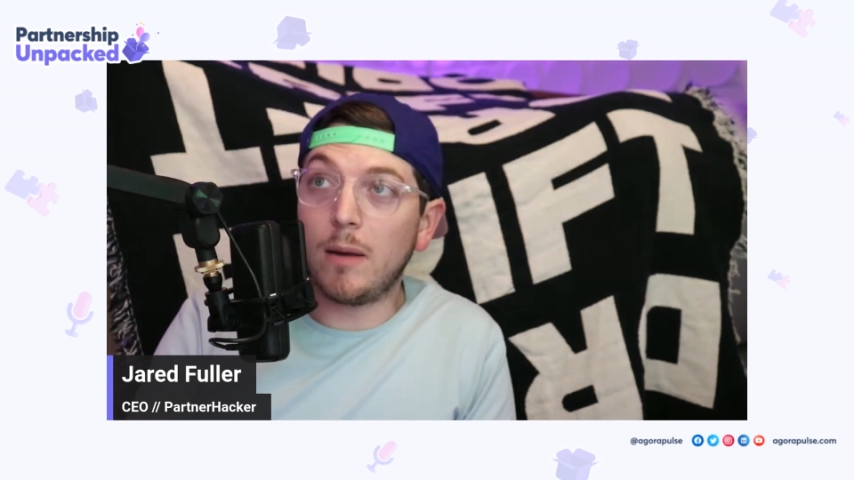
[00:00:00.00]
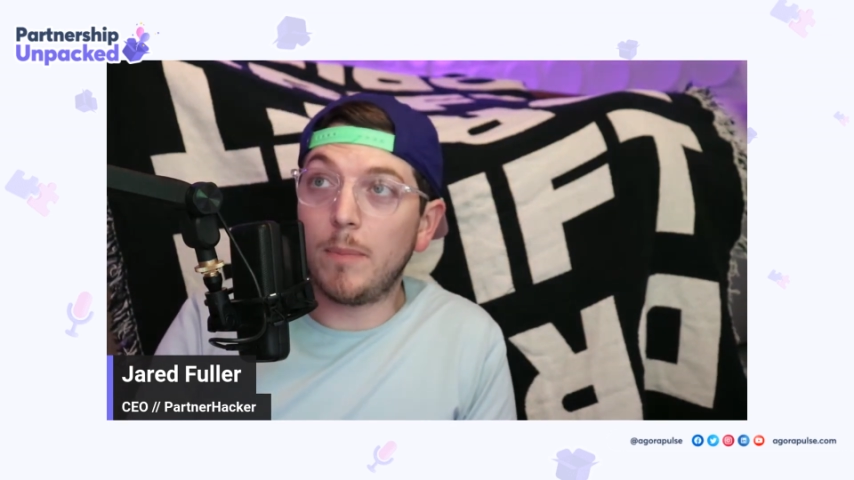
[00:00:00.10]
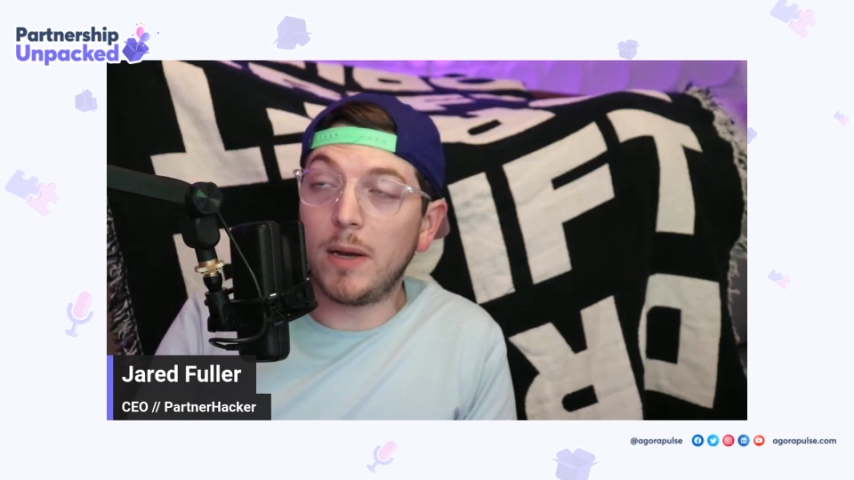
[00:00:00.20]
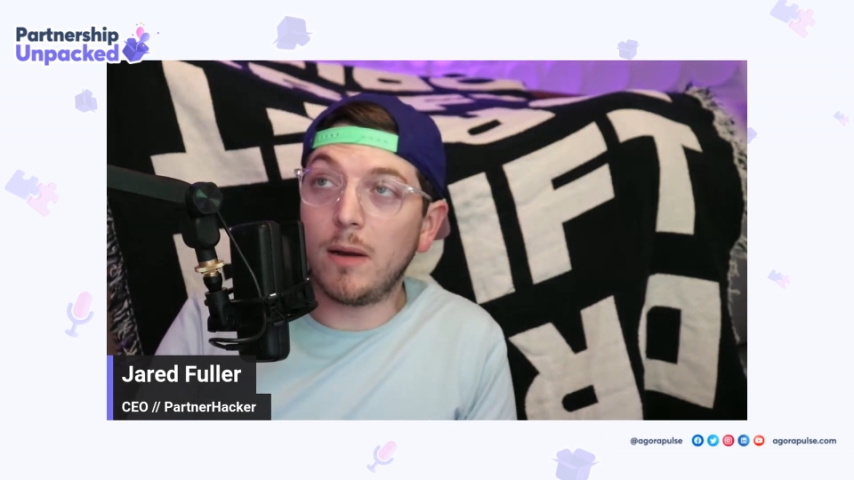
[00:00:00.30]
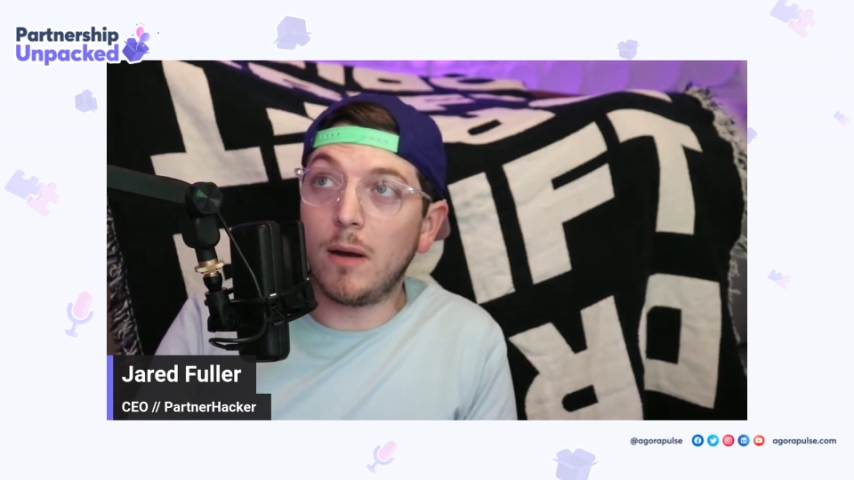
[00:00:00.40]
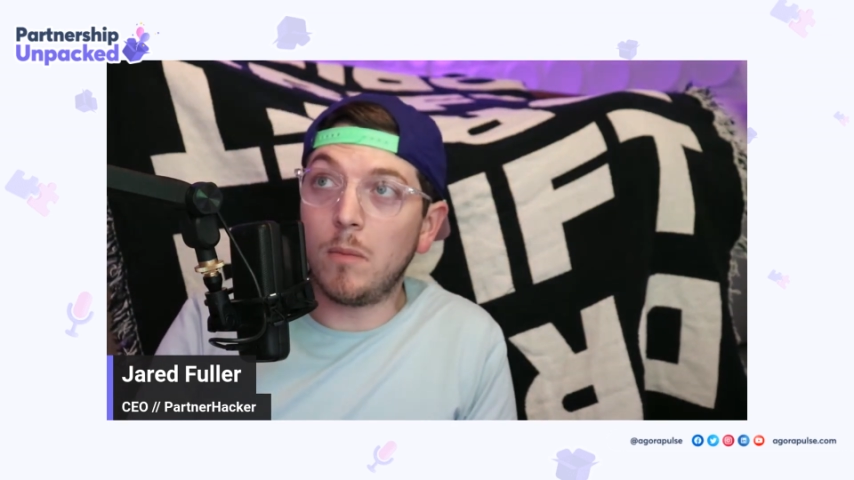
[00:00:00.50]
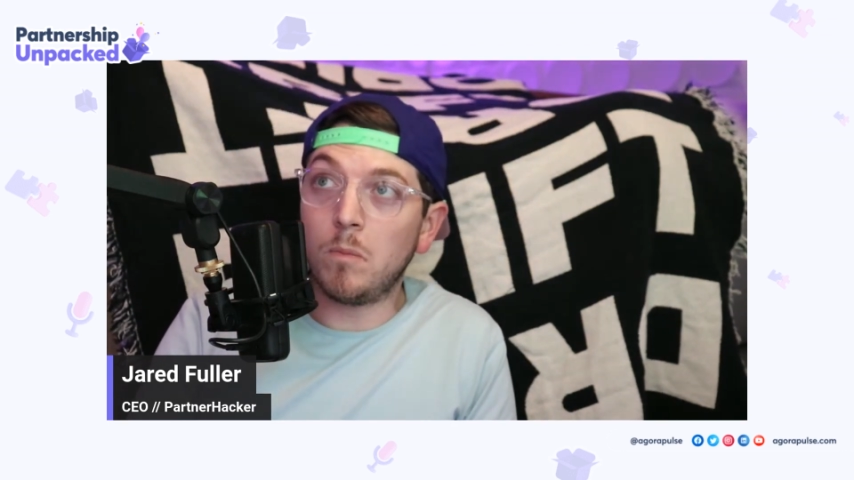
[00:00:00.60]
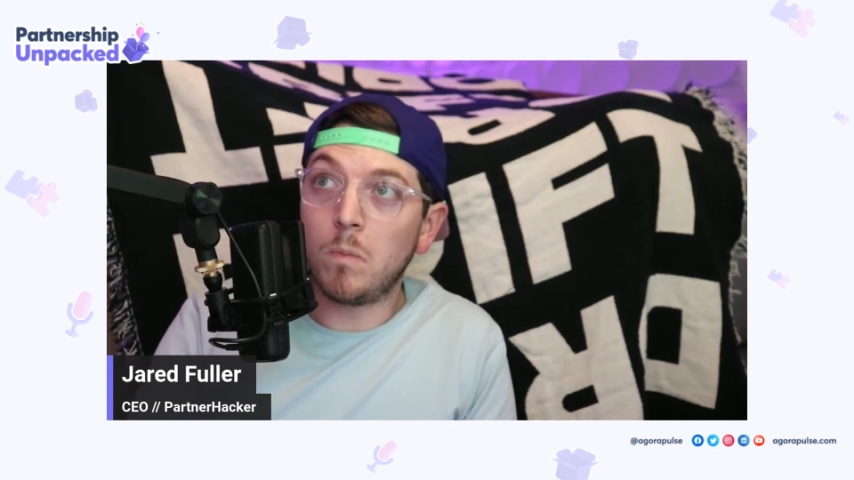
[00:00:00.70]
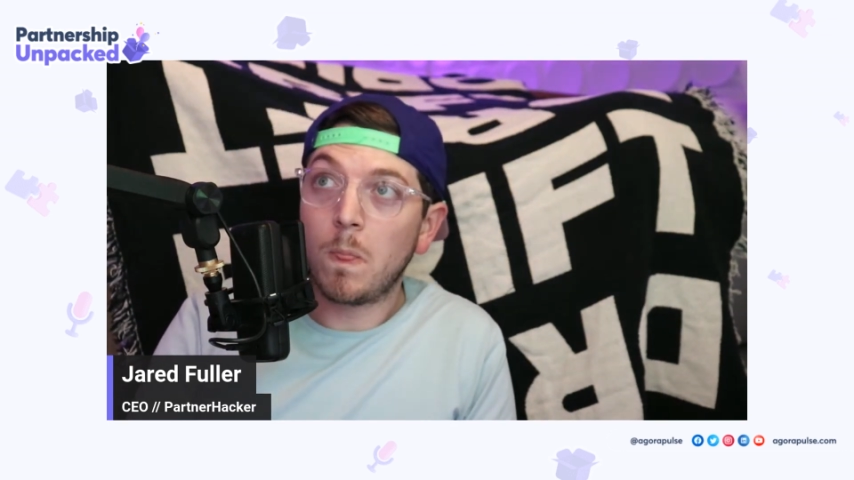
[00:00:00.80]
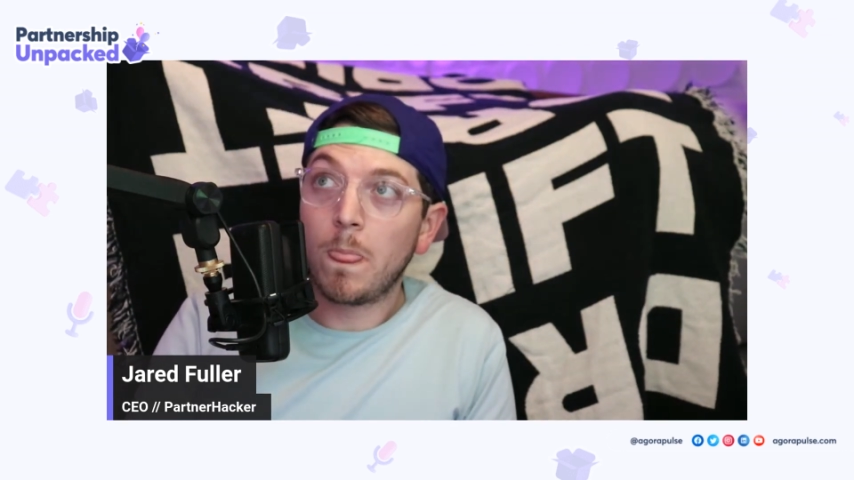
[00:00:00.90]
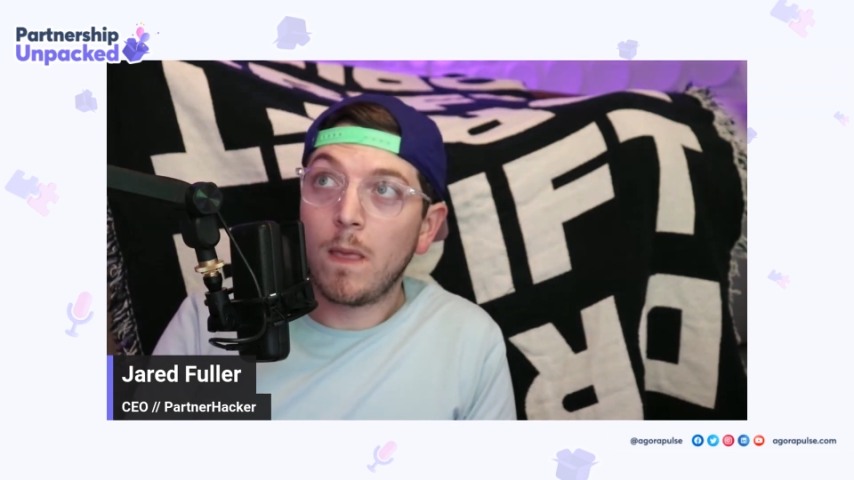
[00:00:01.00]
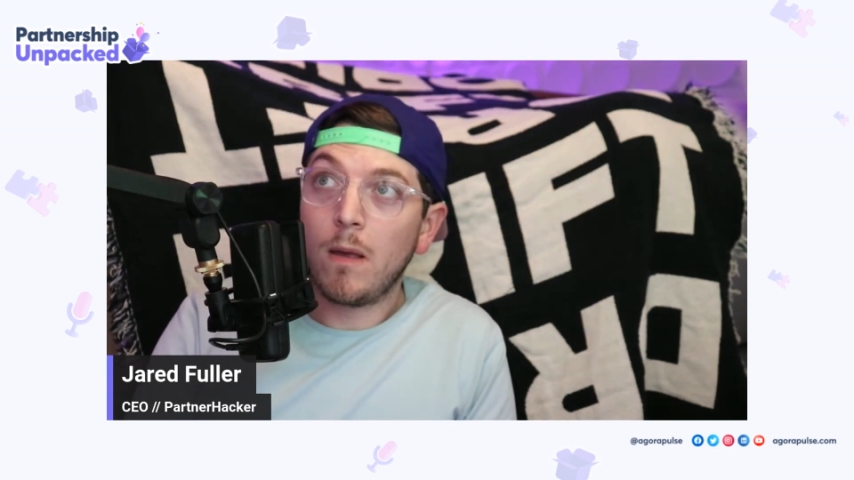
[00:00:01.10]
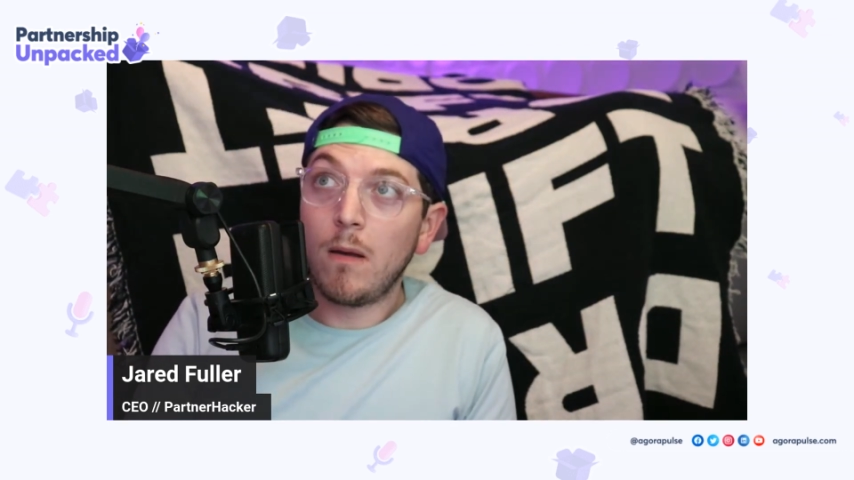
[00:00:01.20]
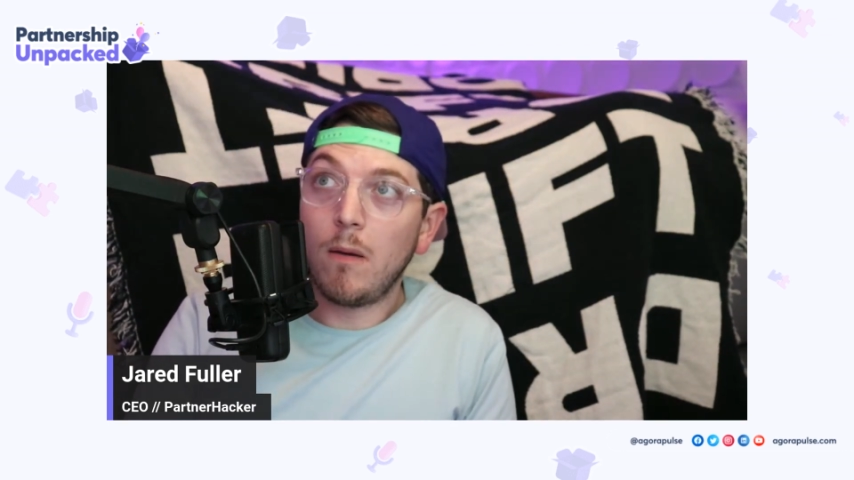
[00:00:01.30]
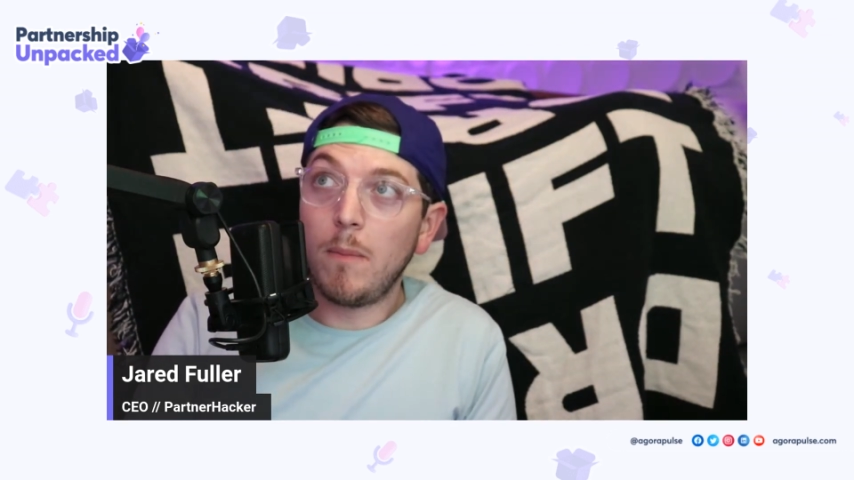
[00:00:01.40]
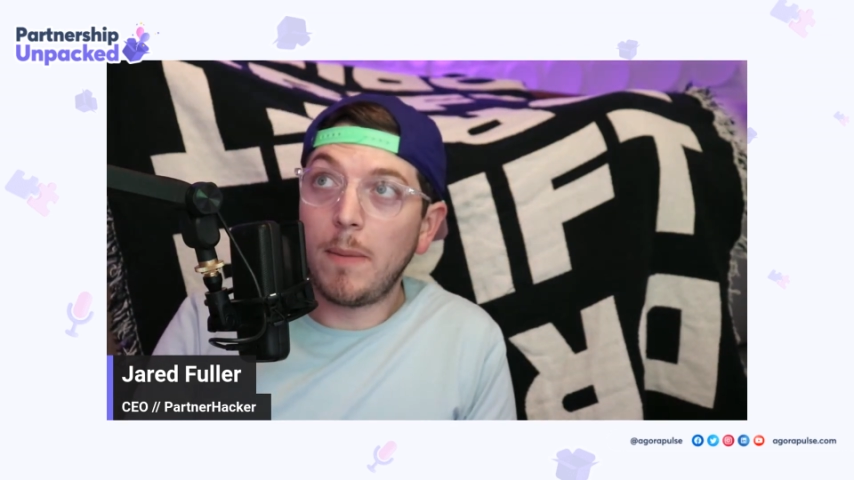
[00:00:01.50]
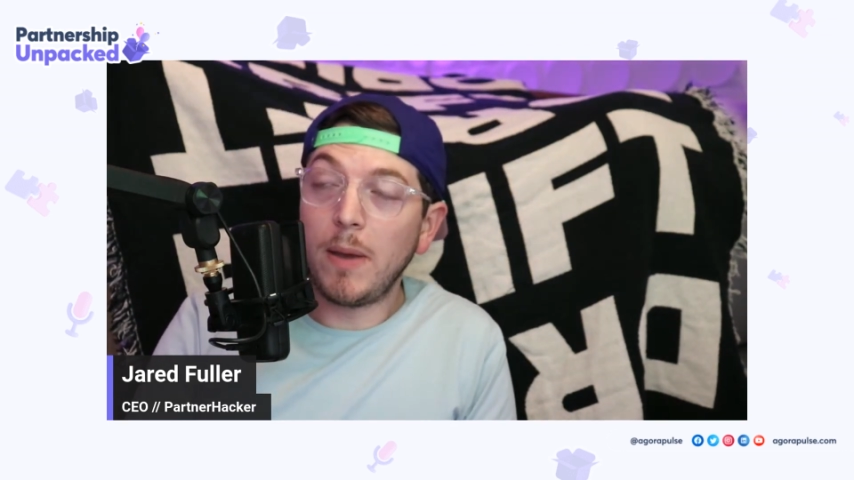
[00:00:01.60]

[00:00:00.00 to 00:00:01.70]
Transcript: but maybe I'll